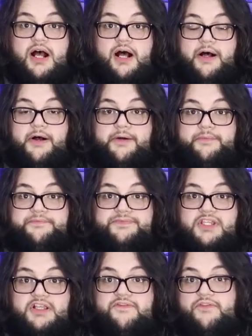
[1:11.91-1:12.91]
And
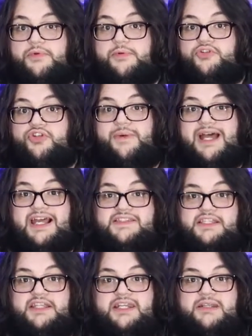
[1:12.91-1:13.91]
for people who don't know what
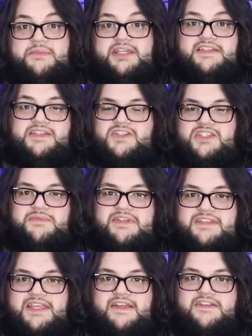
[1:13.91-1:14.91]
accent lighting means, it just
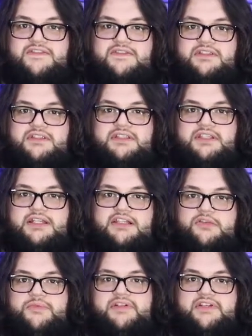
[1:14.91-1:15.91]
means I guess a
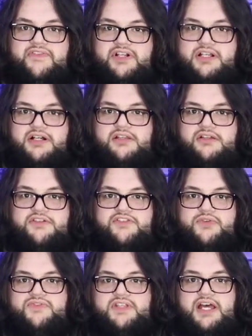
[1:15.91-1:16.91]
little bit different color,
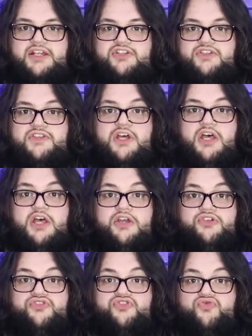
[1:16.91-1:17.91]
so it's not just
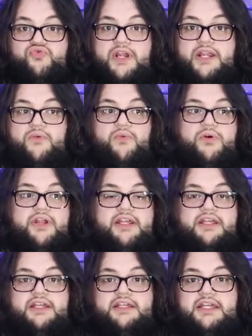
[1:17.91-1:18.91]
straight
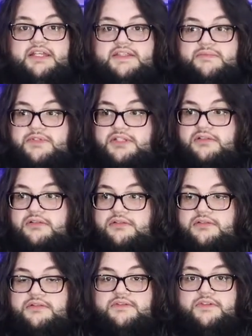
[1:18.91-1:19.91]
worrying against me.
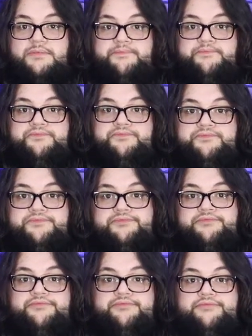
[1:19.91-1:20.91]
So
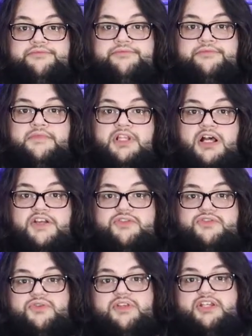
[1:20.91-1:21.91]

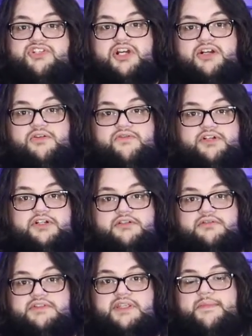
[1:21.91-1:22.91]
also enjoy that shadow over
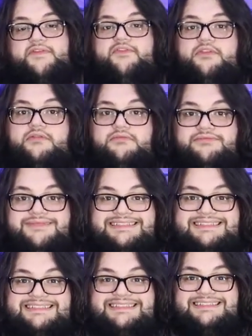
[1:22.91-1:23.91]
here. It's not my fault.
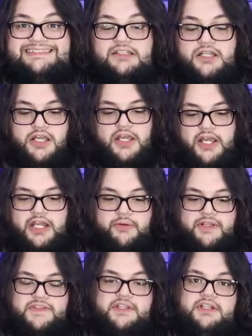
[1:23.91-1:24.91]

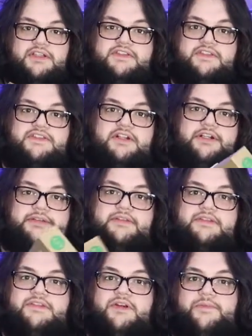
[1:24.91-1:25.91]
Anyways, let's get started.
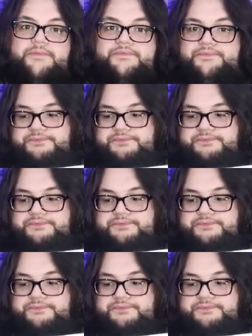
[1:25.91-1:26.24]
So